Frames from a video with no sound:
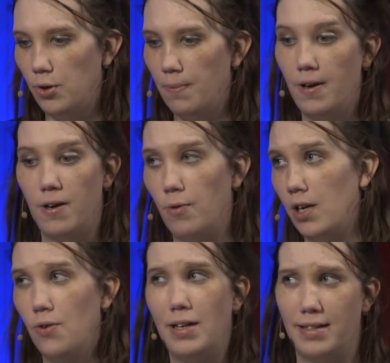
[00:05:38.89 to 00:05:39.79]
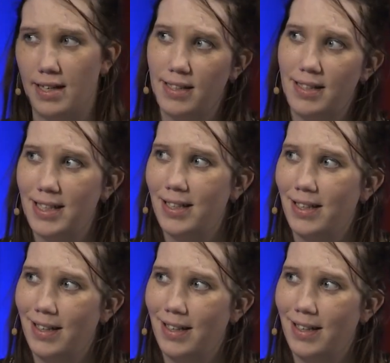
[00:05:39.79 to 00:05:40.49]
to a period where you exist,